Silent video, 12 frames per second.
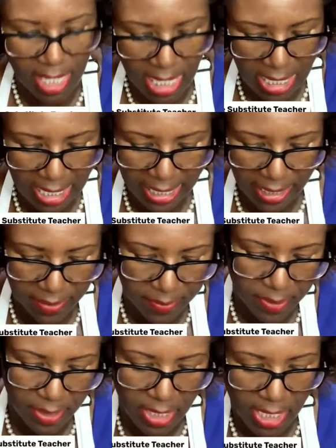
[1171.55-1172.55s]
All right.
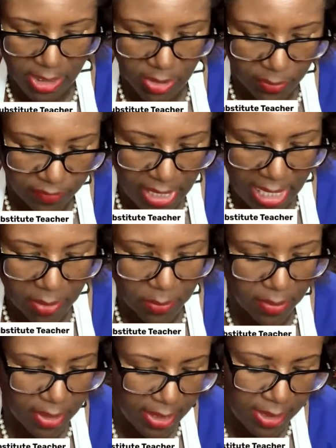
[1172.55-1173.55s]
So we've got
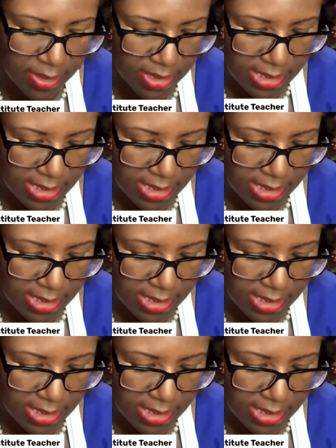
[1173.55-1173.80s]
one.